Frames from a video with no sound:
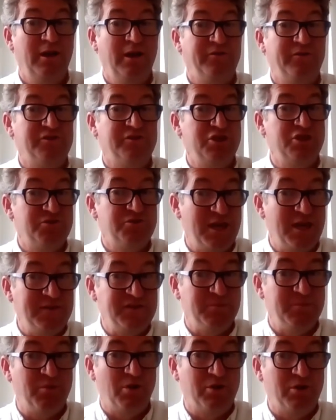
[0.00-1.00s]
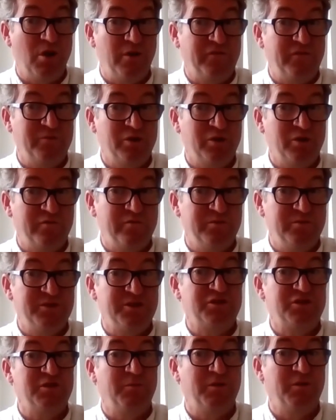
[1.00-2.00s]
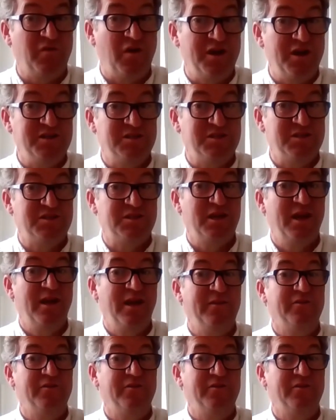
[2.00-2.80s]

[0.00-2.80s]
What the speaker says: There's a new safety protocol from the government. There's some advices.